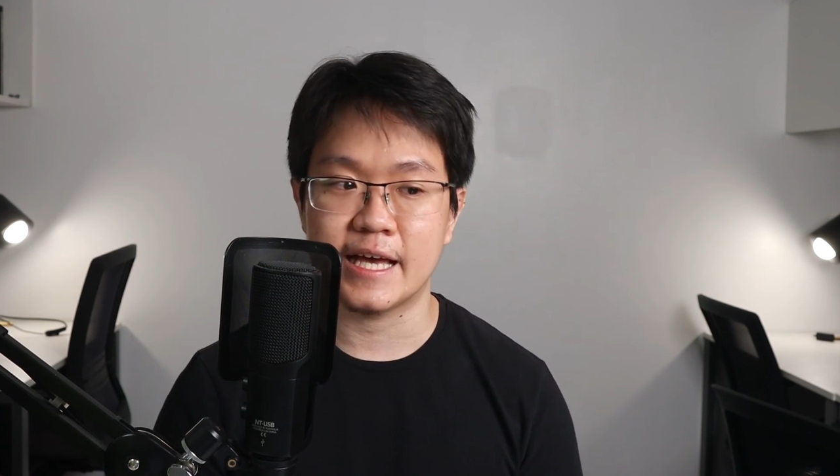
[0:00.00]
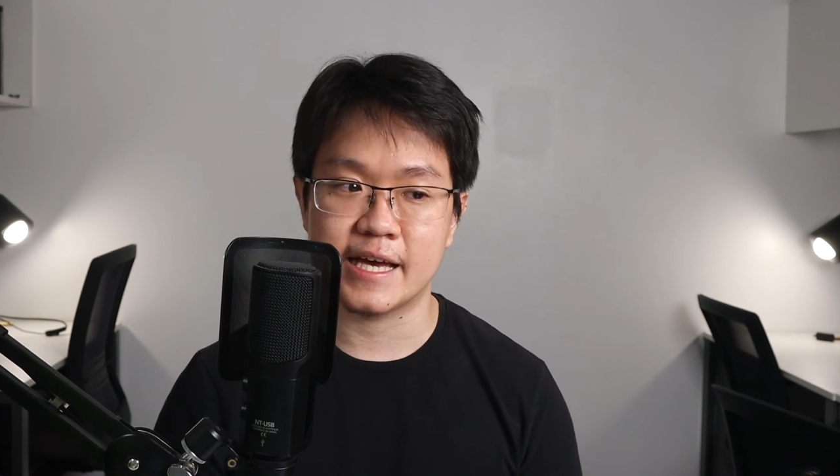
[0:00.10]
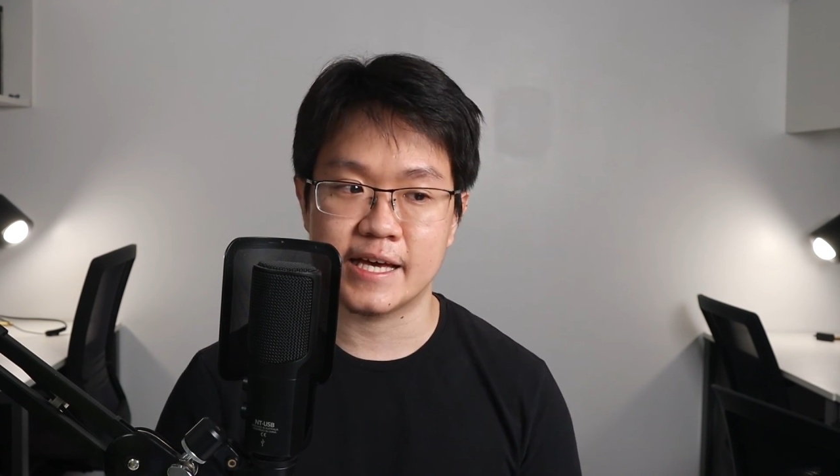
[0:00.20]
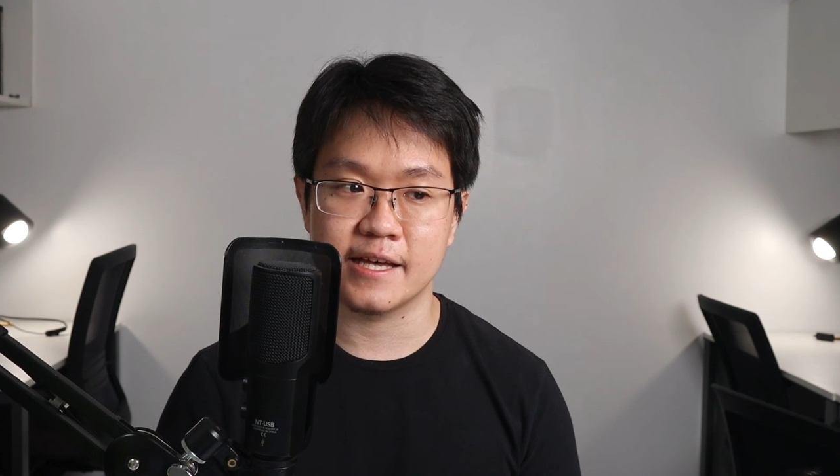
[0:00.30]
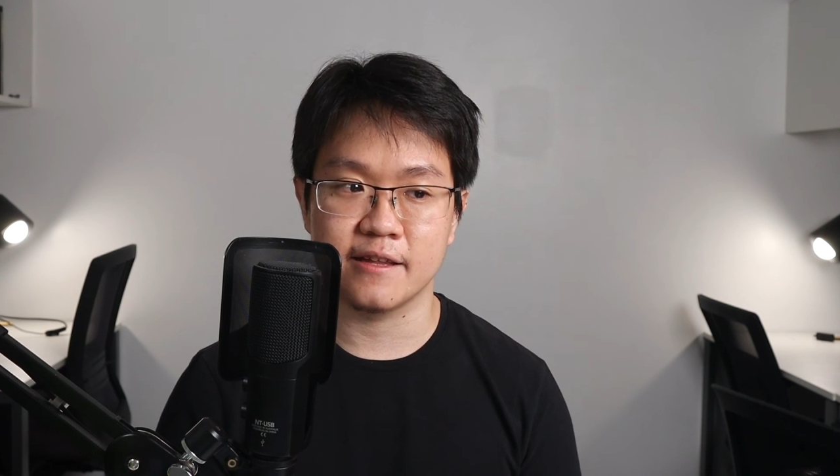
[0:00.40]

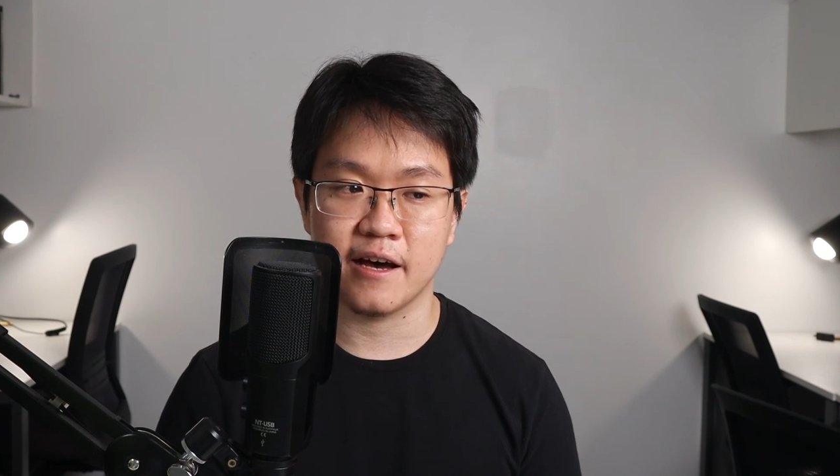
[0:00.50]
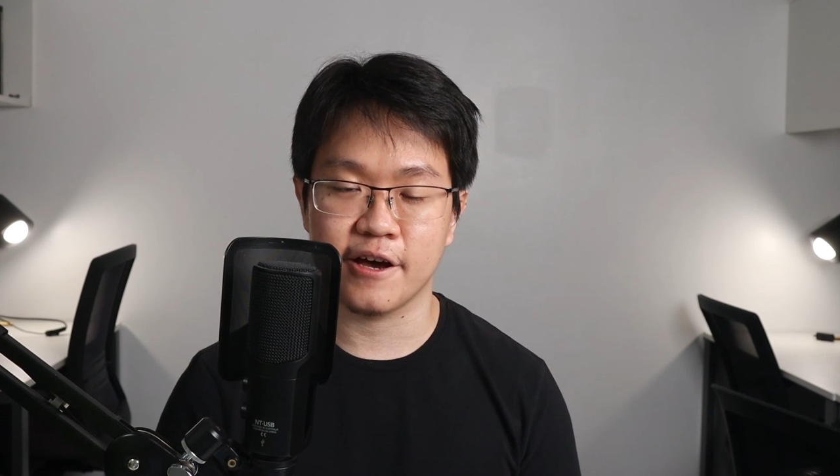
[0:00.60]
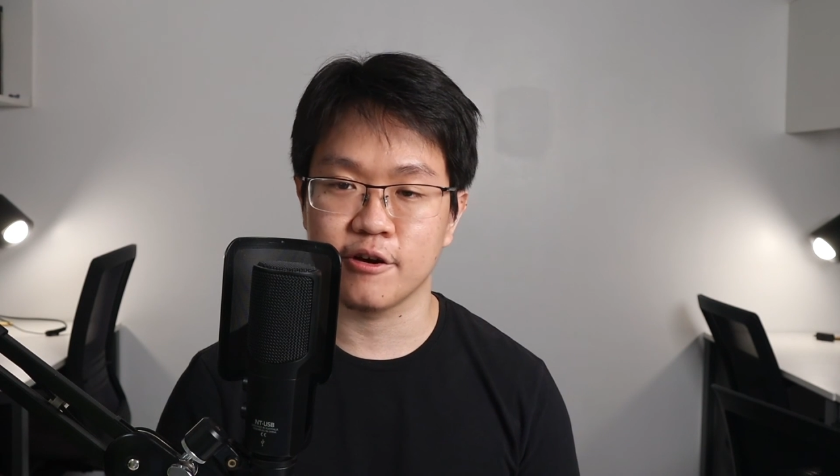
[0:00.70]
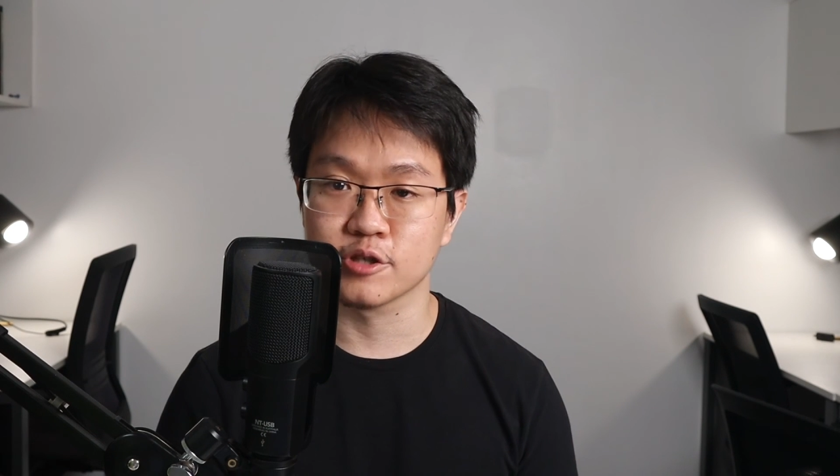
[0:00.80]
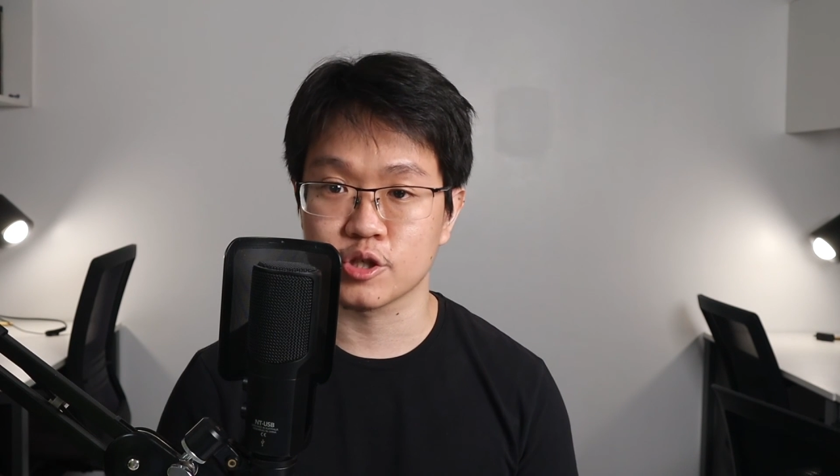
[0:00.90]
And
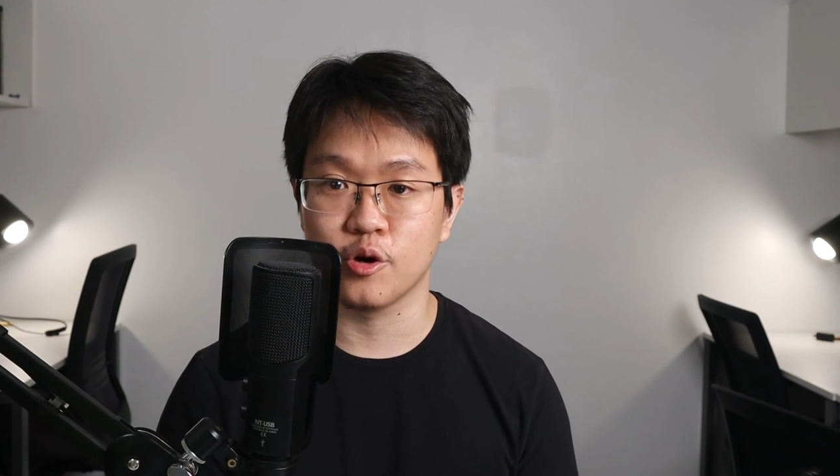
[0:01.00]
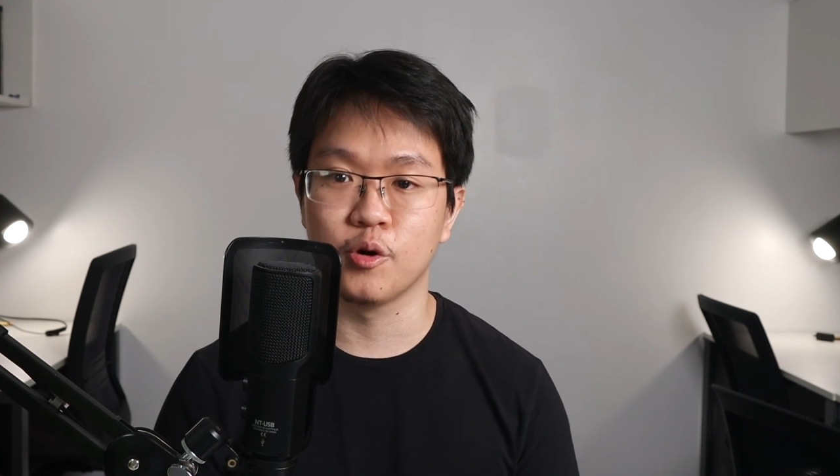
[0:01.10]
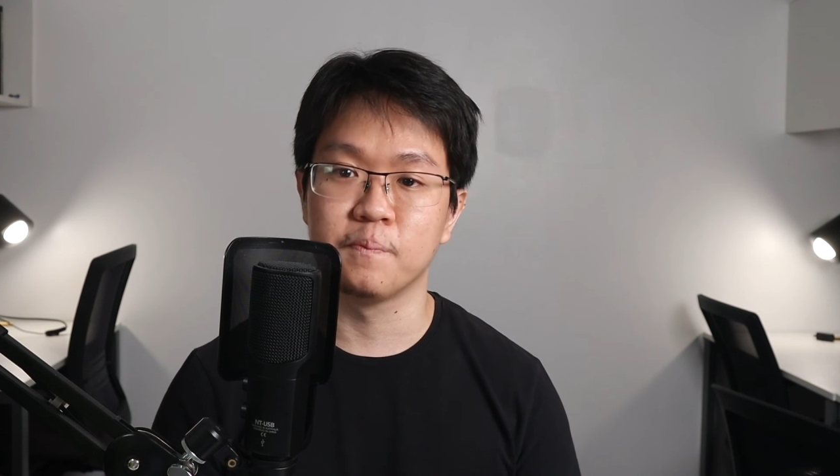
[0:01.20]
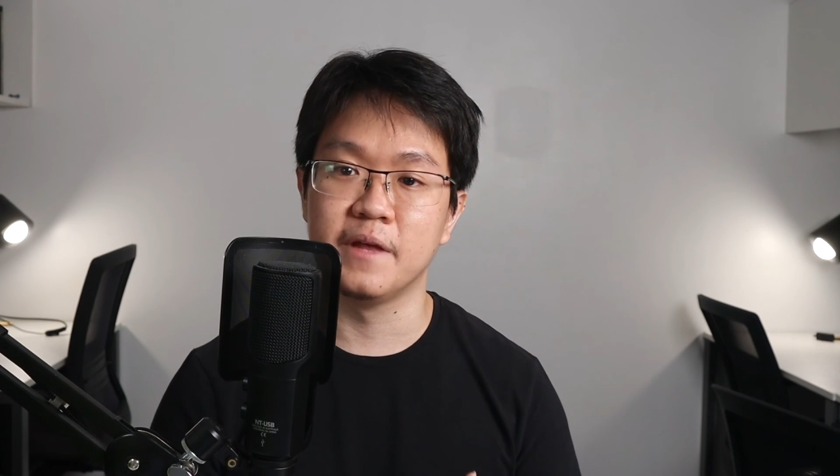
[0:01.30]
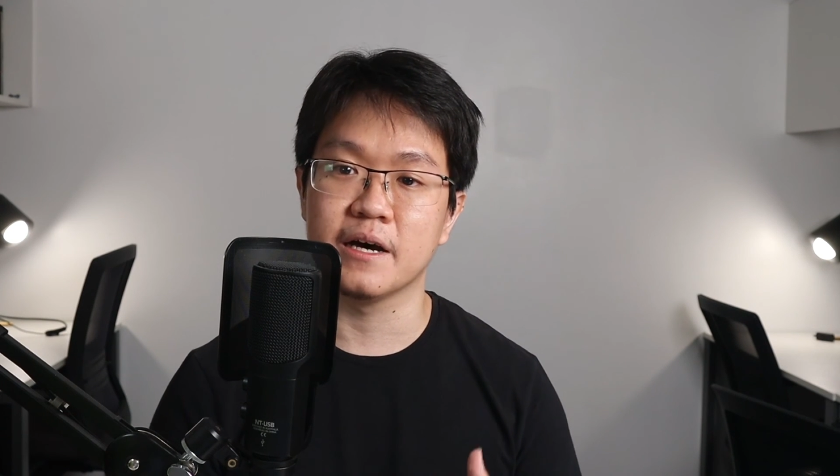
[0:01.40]
I also
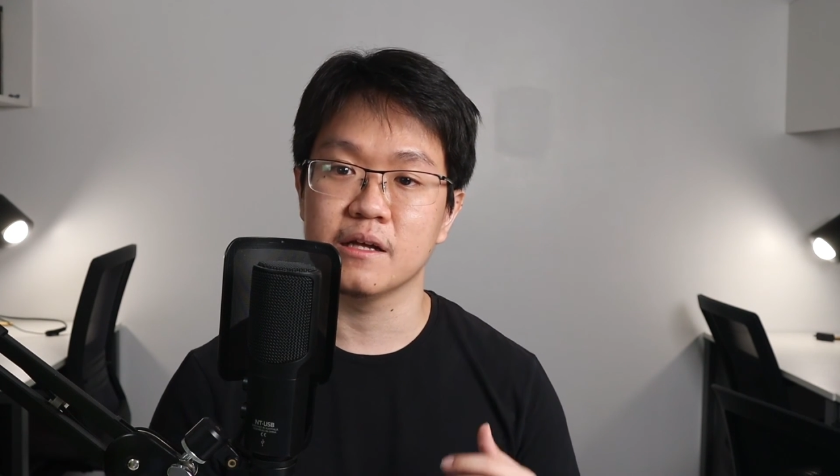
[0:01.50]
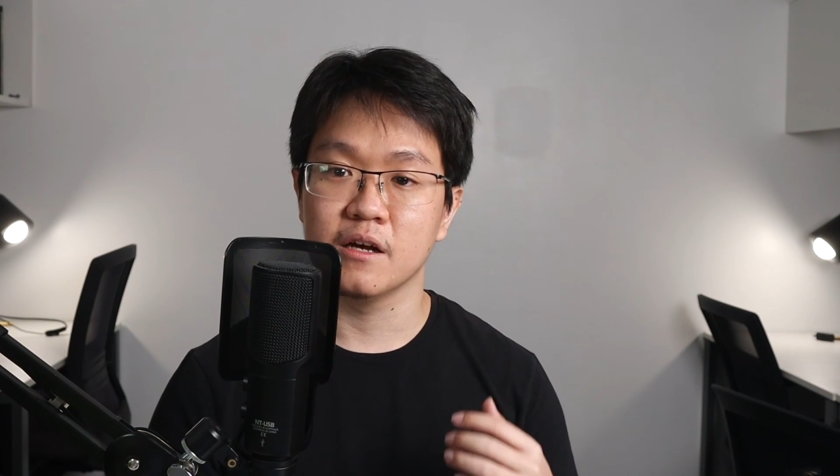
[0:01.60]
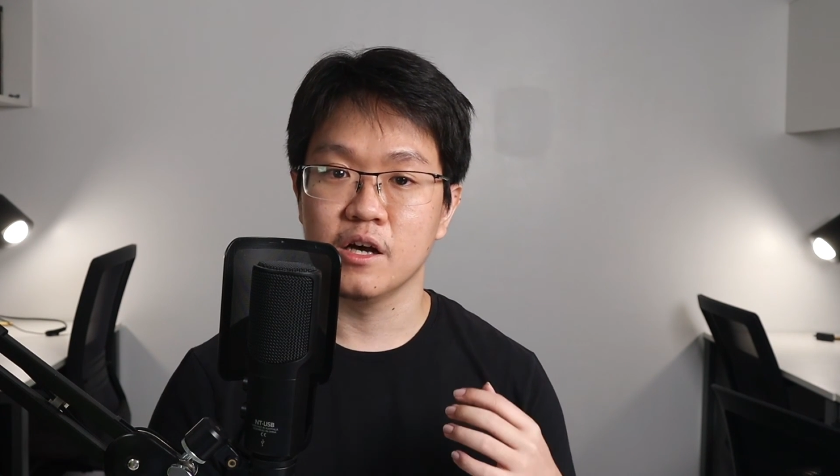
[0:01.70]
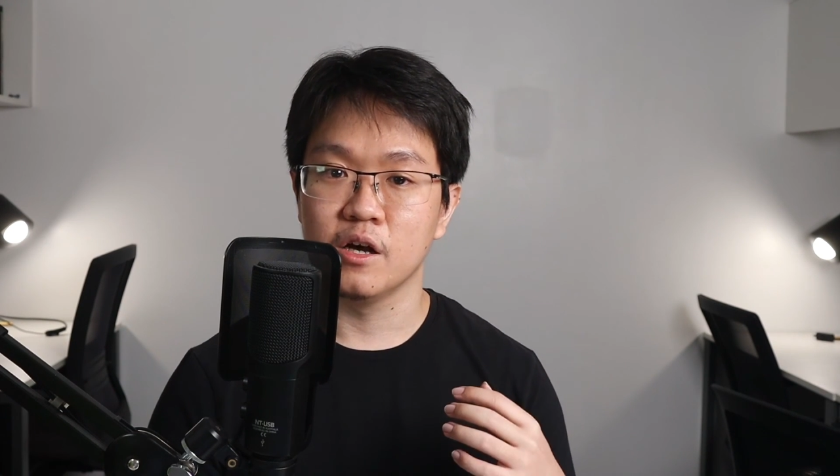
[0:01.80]
hope that